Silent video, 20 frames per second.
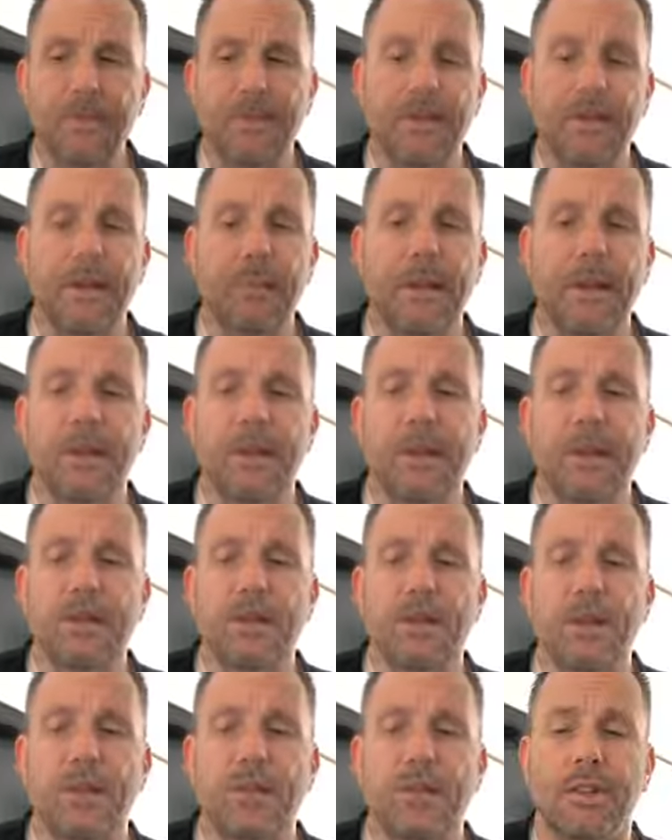So I'm sure Mary
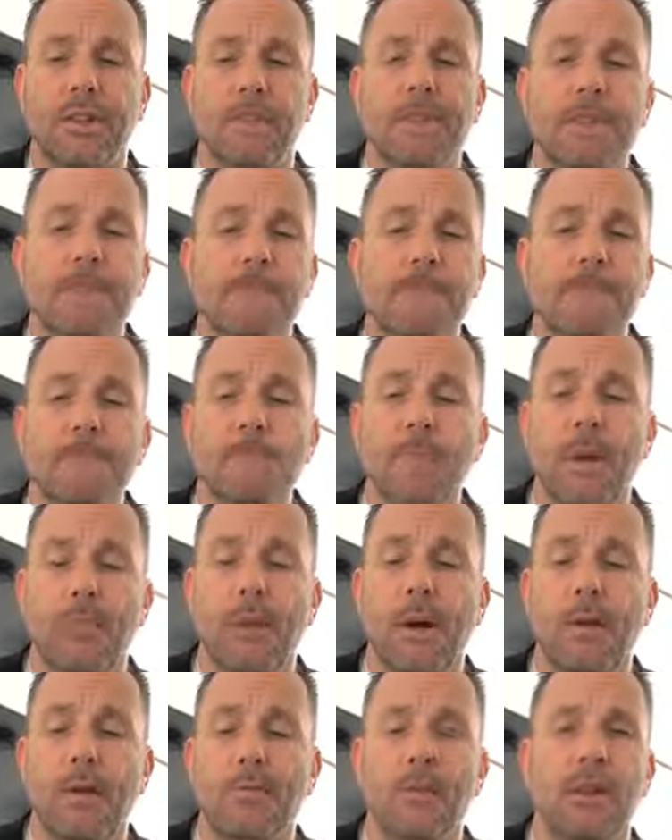and Joseph
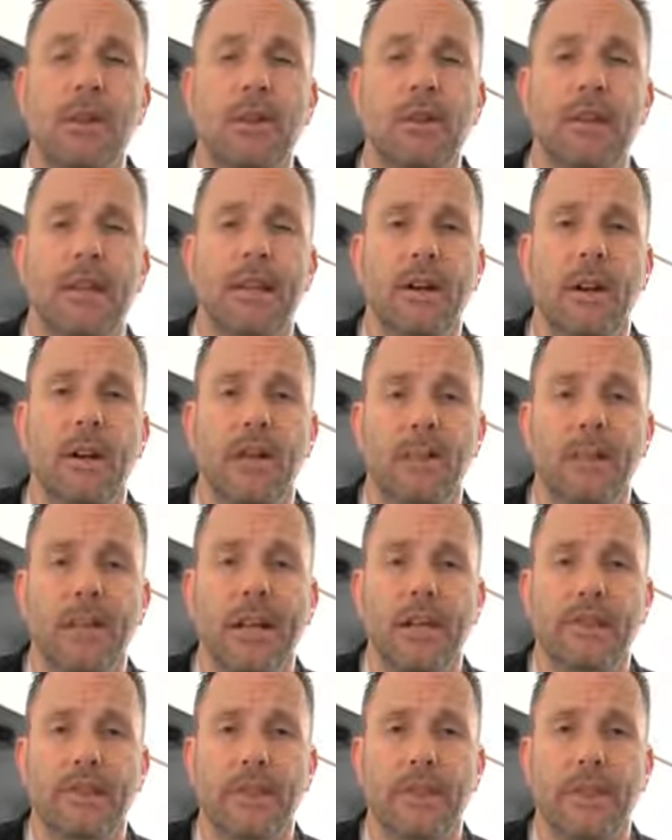probably looked at all the
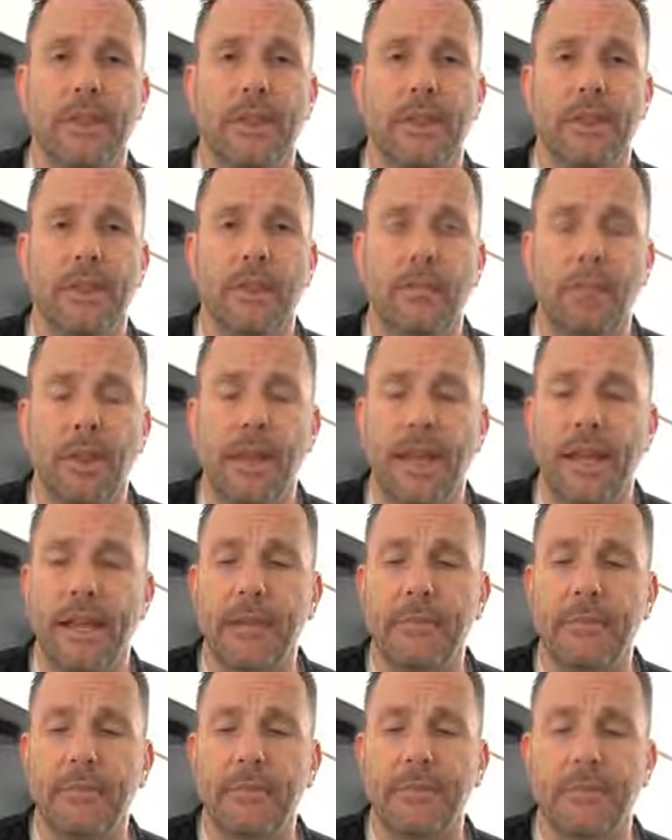places where the kids
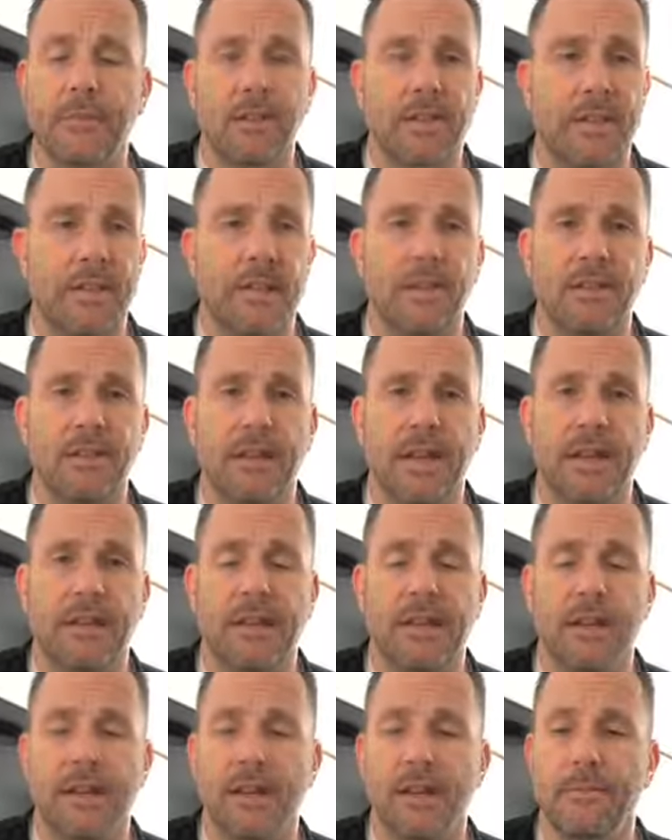play. He's
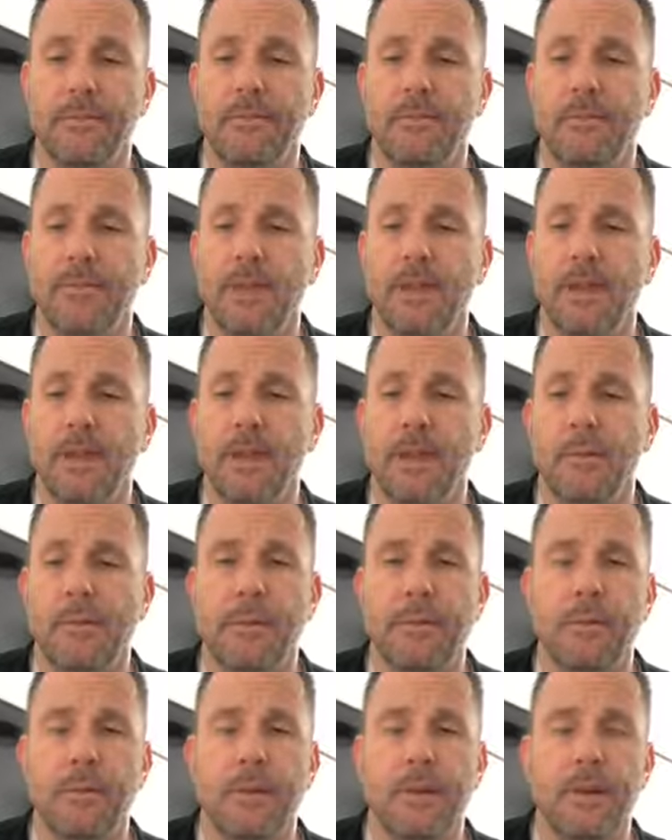not there.
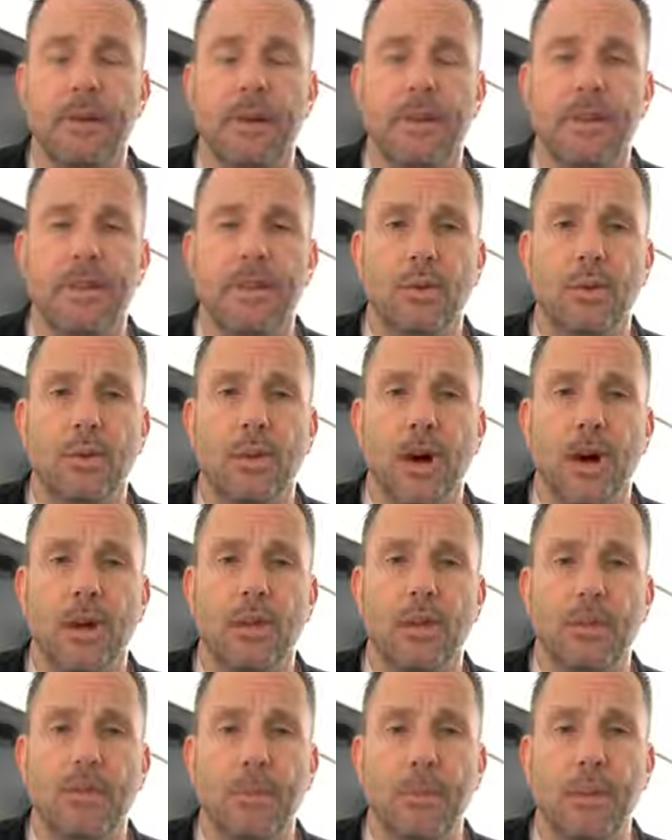Probably went to
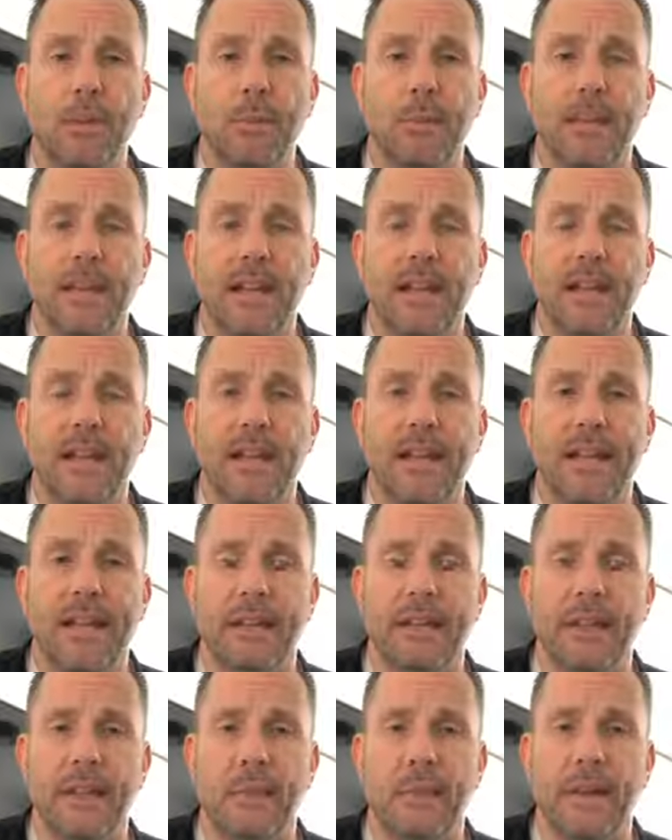all of the people that he
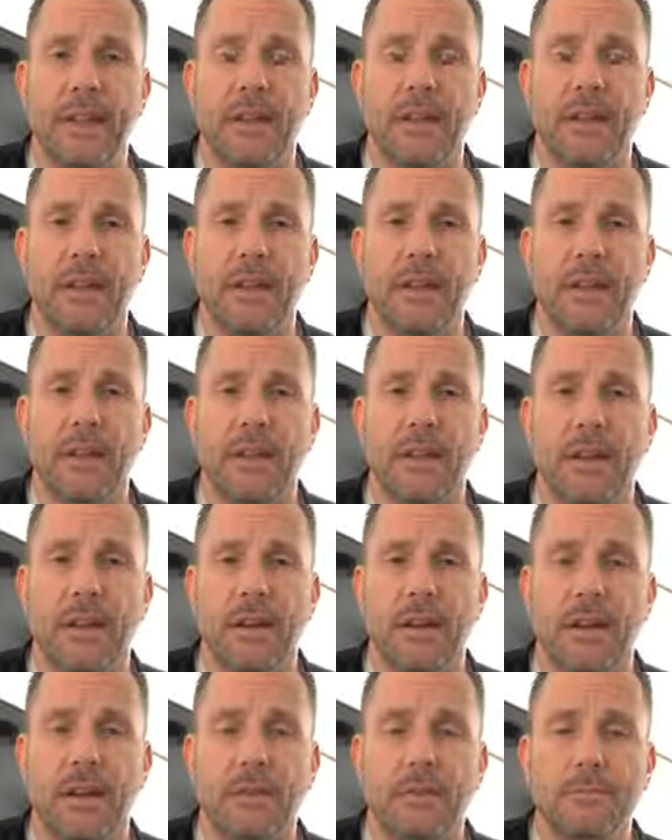connected with.
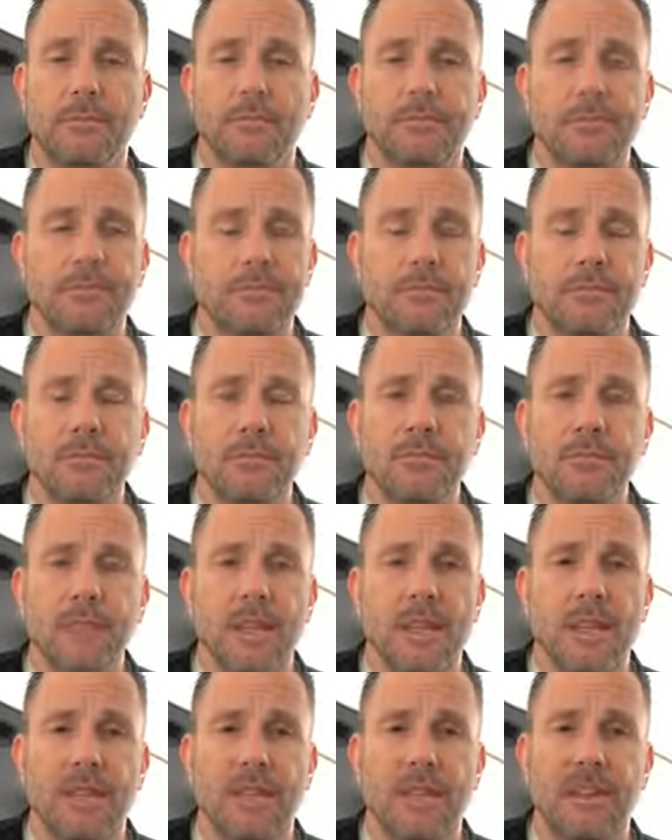You know,
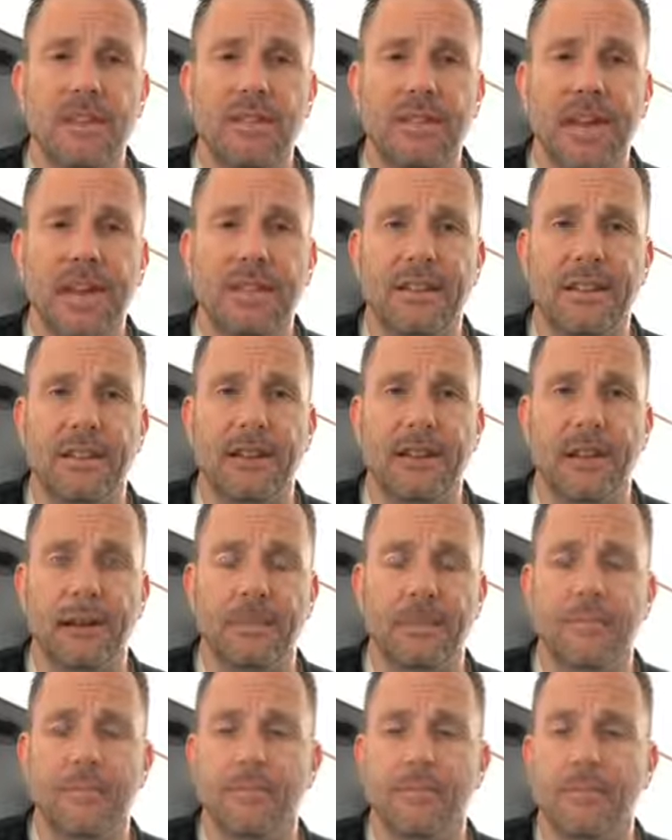he's not
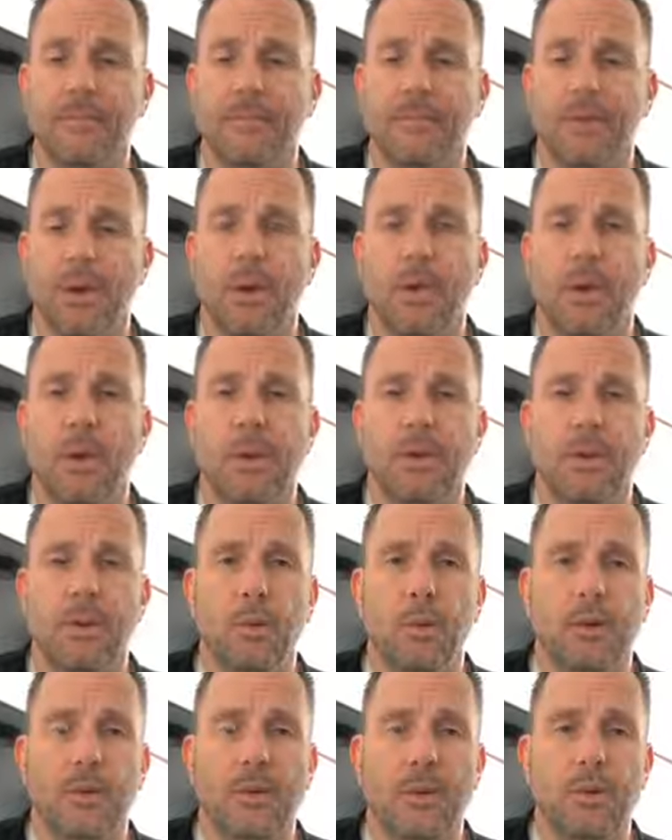there. Went
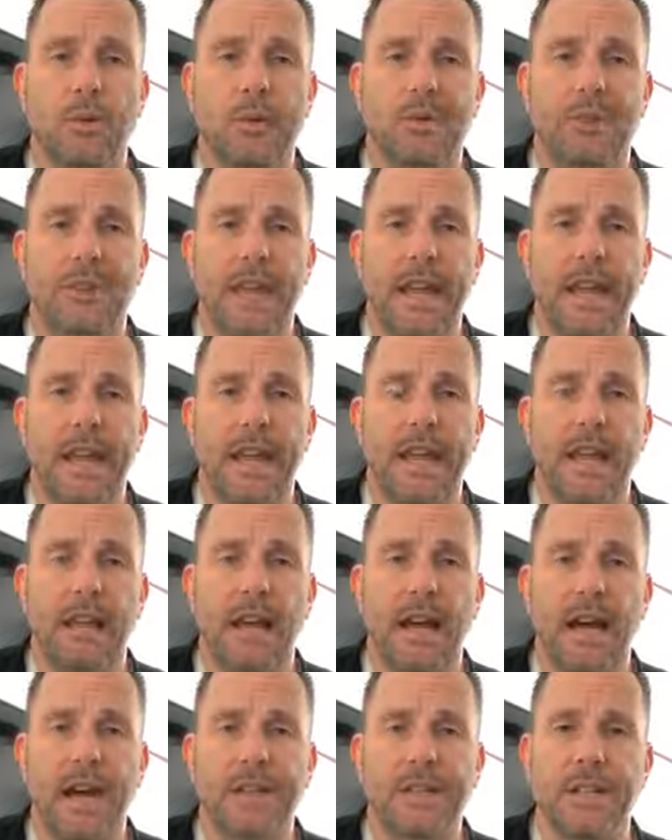to where they were staying
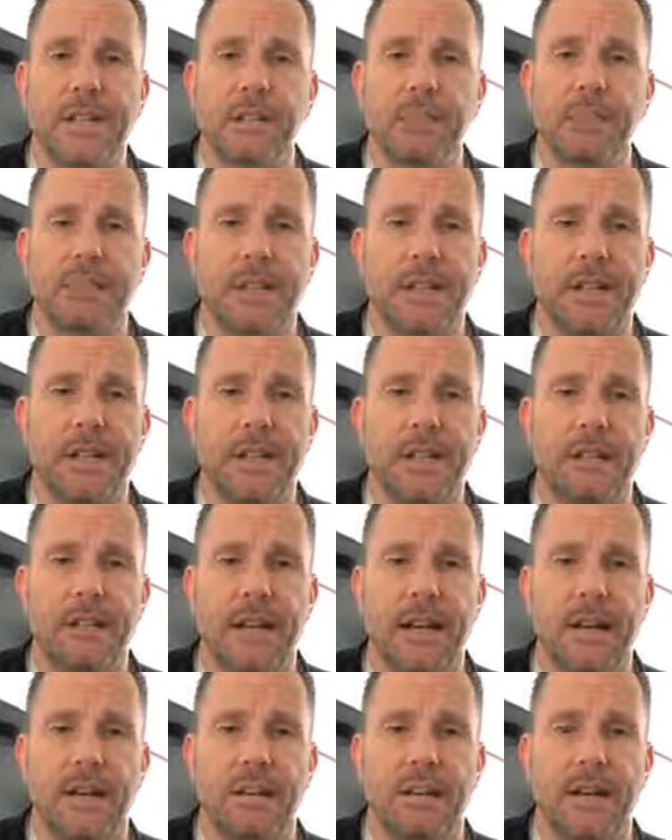and lodging. He's
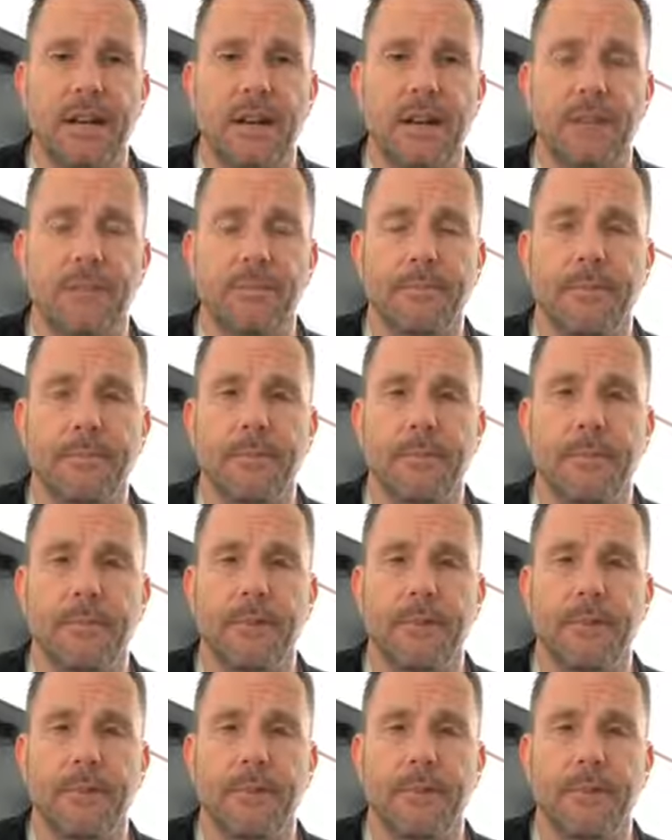not there.